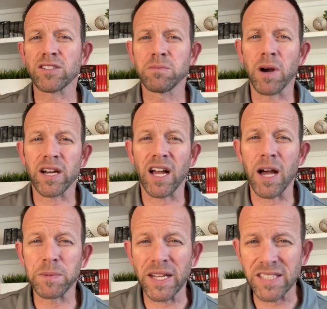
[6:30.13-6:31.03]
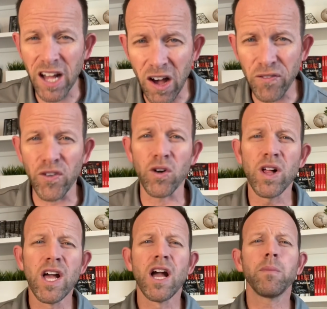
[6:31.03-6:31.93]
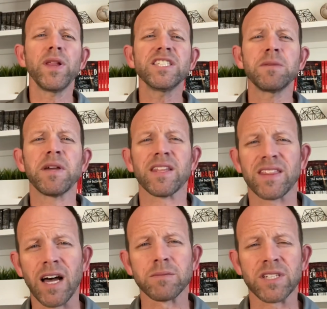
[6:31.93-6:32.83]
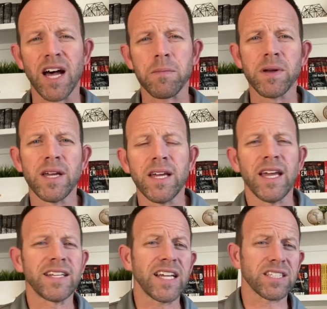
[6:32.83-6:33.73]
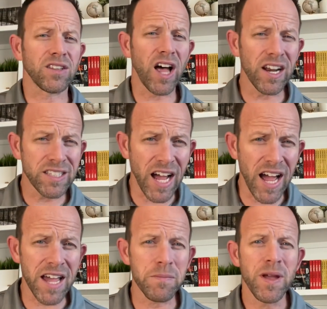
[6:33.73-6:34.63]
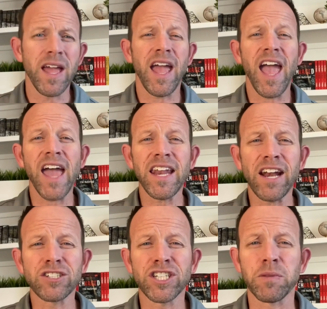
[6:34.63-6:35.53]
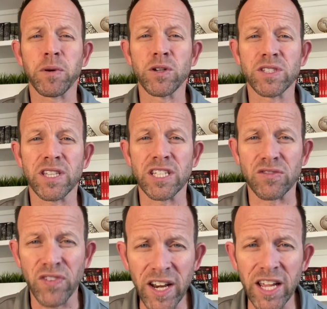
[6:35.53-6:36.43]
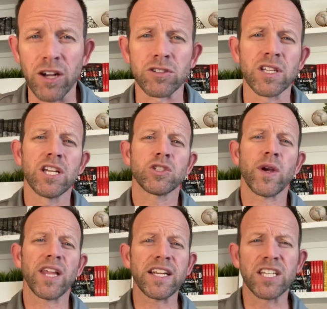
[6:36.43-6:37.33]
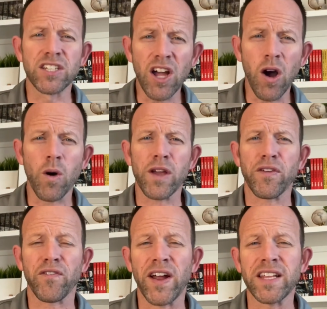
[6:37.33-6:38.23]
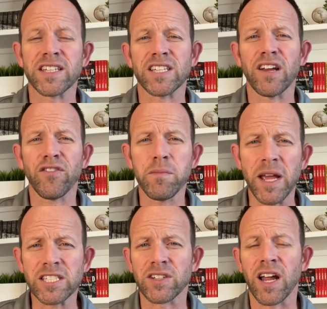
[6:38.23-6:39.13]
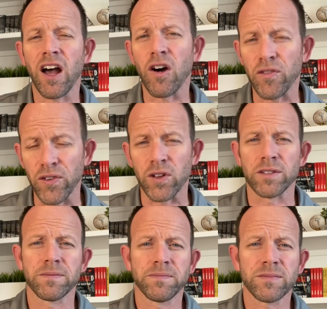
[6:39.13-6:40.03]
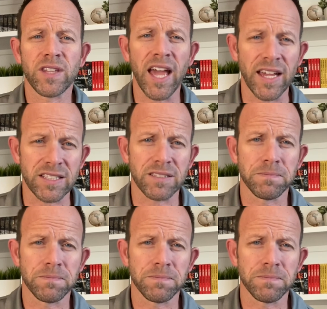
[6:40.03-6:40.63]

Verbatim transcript: market updates helpful, please give me a thumbs up. It takes a lot of time and energy to produce these videos, so I'd like to know if you're finding this information helpful. Thanks.